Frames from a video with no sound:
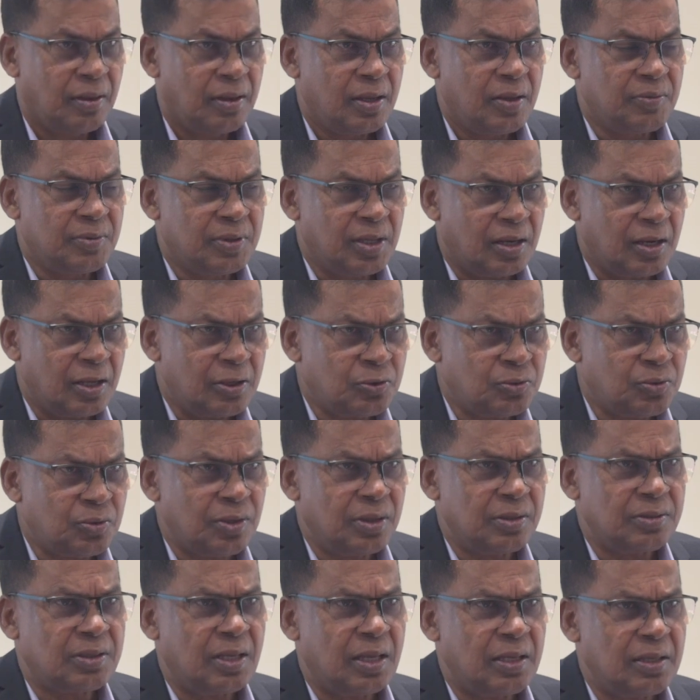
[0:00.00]
If the
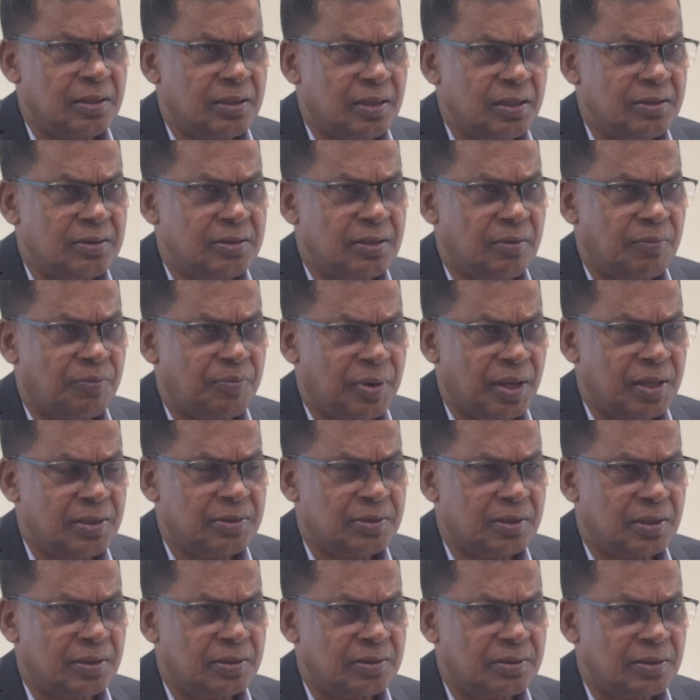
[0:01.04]
restaurants are increasing
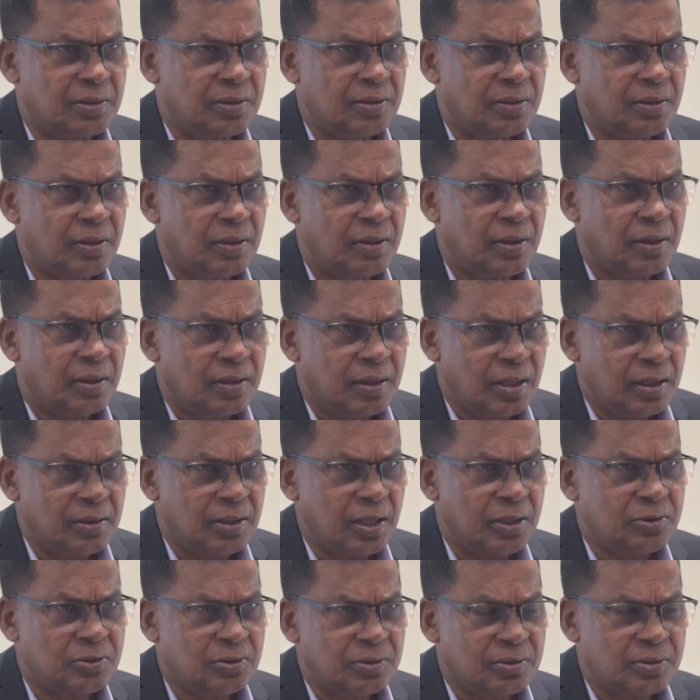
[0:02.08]
prices, then
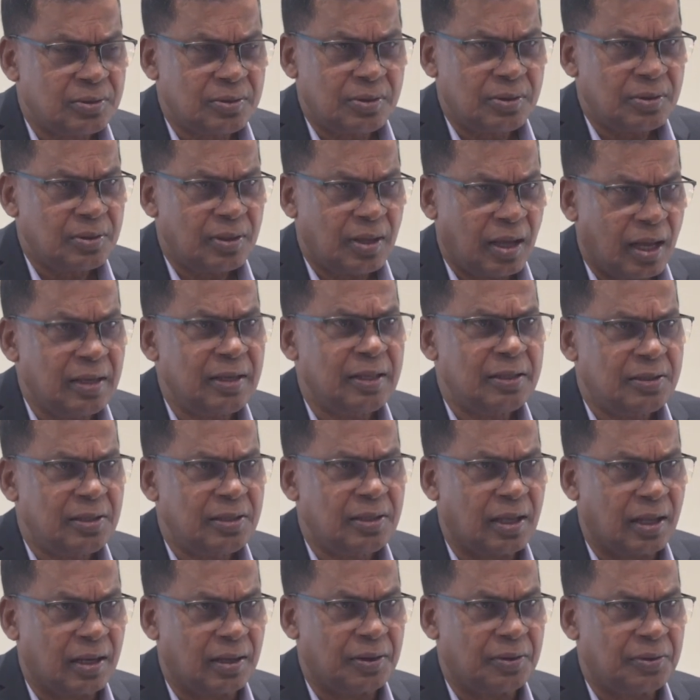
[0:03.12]
that's
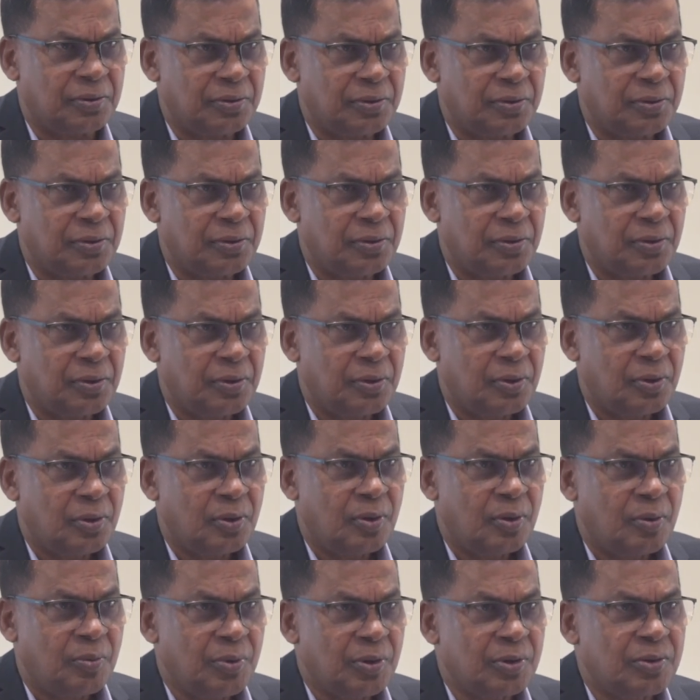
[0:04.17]
unethical.
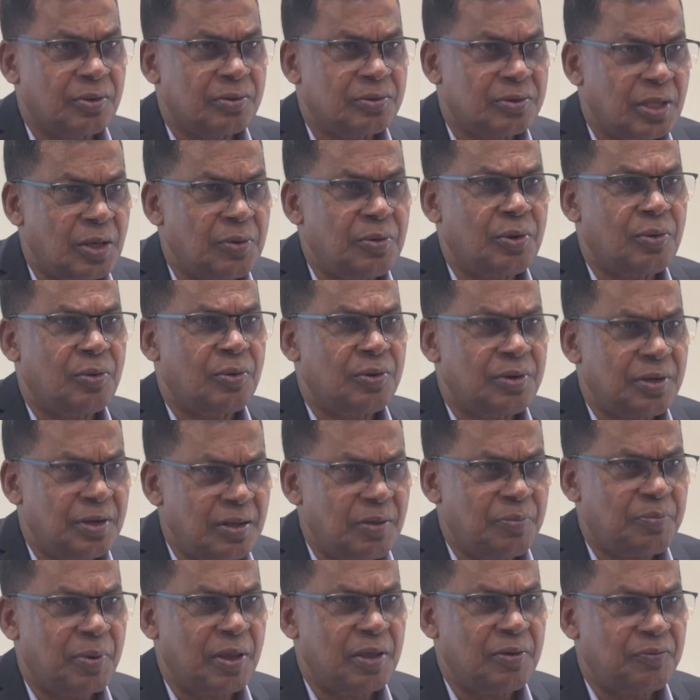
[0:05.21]
Because they were
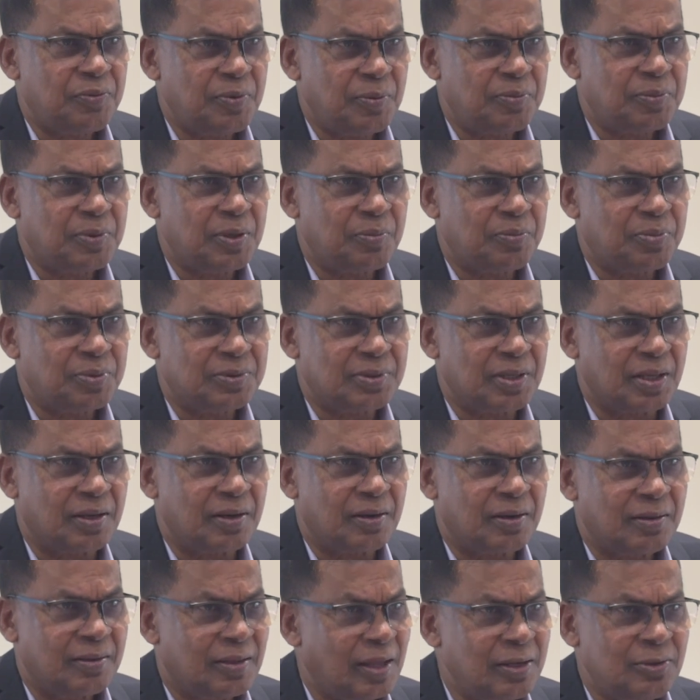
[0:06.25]
already paying
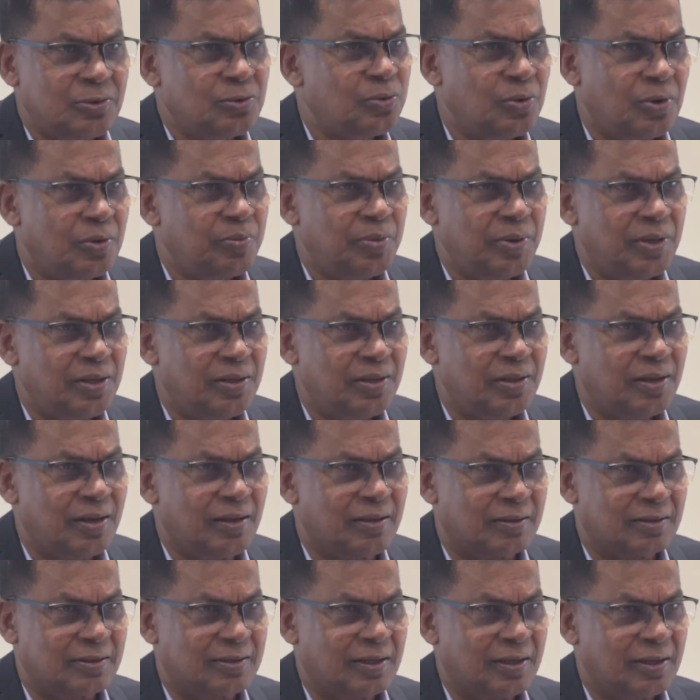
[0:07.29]
15%. That's not been
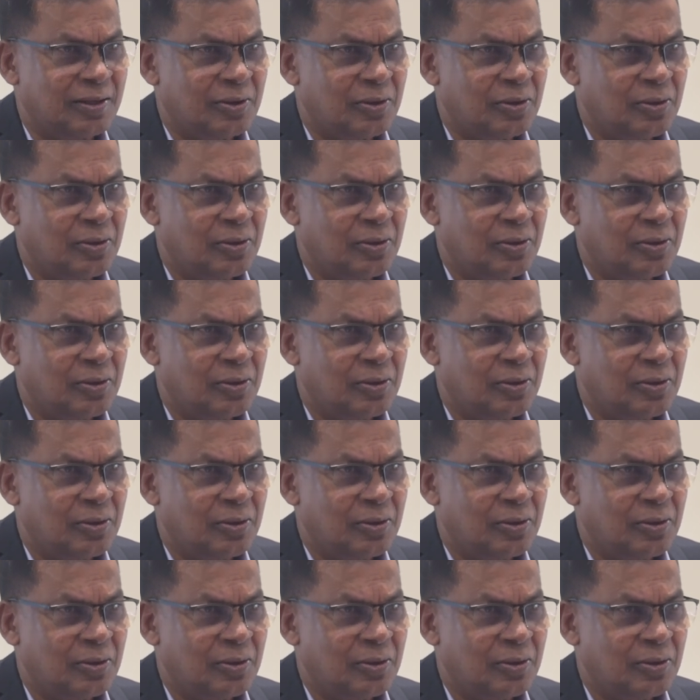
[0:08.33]
increased.